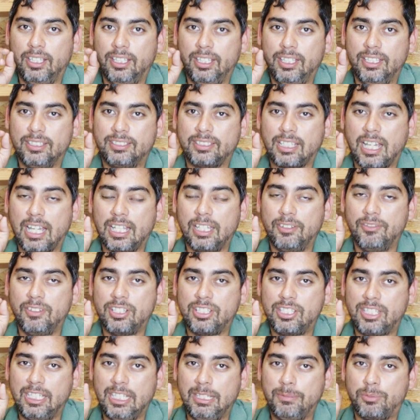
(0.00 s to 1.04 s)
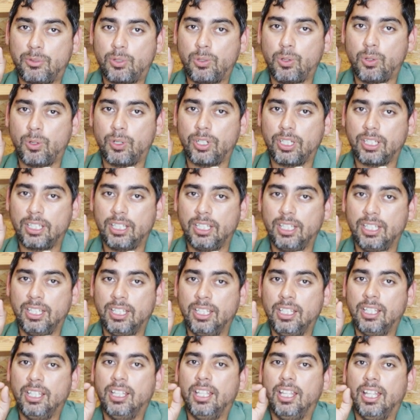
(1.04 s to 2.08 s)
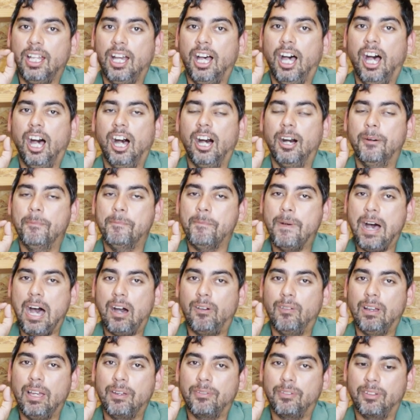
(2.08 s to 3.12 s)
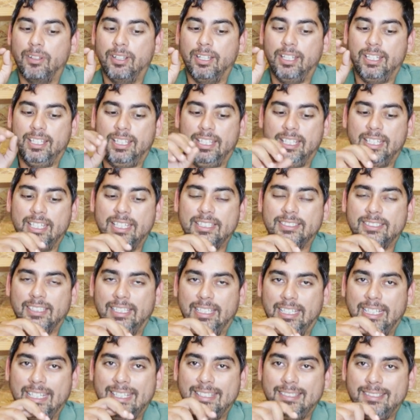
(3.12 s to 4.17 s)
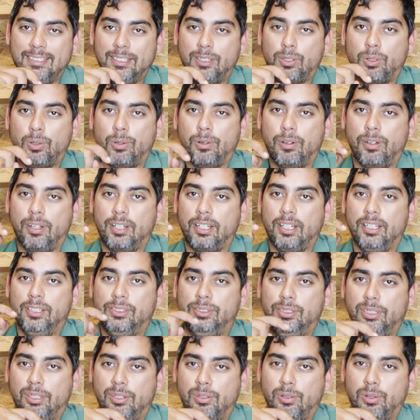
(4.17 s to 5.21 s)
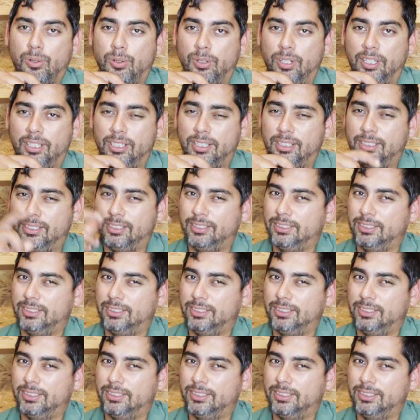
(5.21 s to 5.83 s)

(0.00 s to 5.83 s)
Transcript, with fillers: It is kind of a cheap cork. However, it is an easy cork to cork.